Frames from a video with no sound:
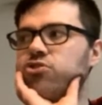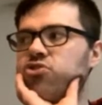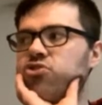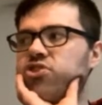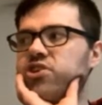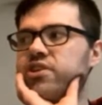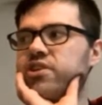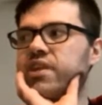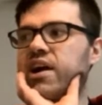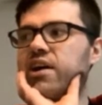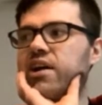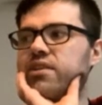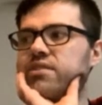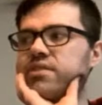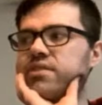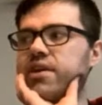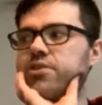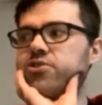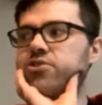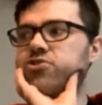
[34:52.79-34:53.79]
think that'll
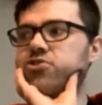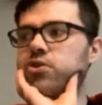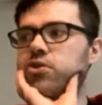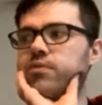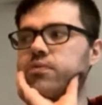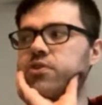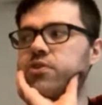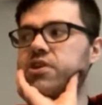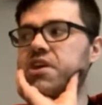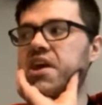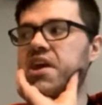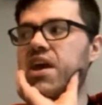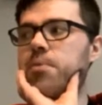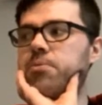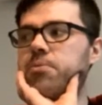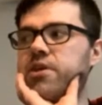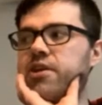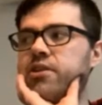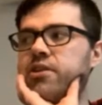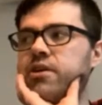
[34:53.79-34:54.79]
set the tone for the game,
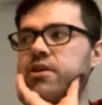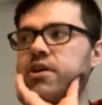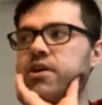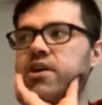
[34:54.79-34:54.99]
and then